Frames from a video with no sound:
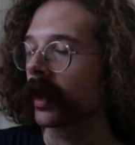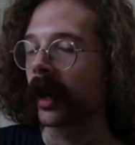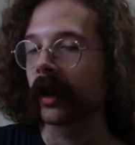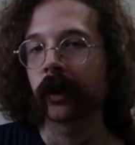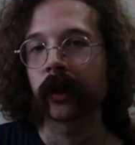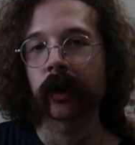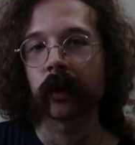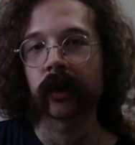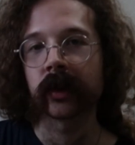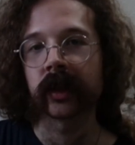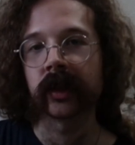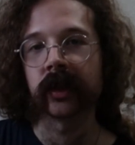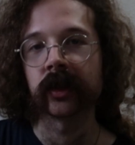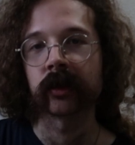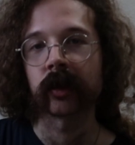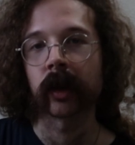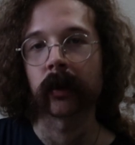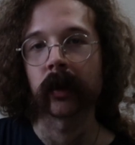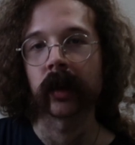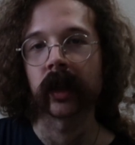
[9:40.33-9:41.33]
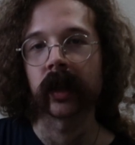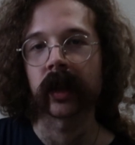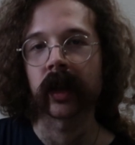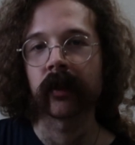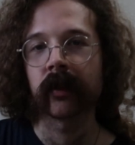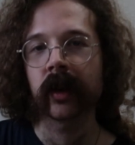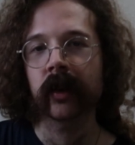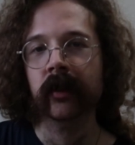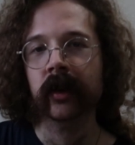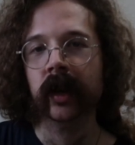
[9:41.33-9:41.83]
I don't know what to describe it like.
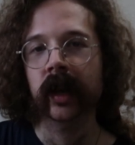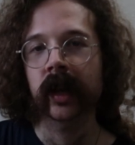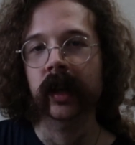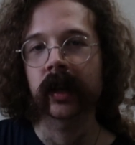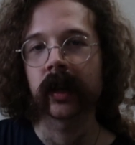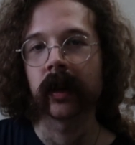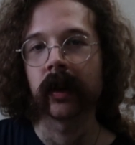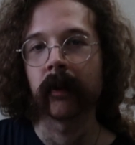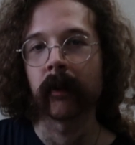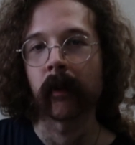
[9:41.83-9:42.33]
Have you ever had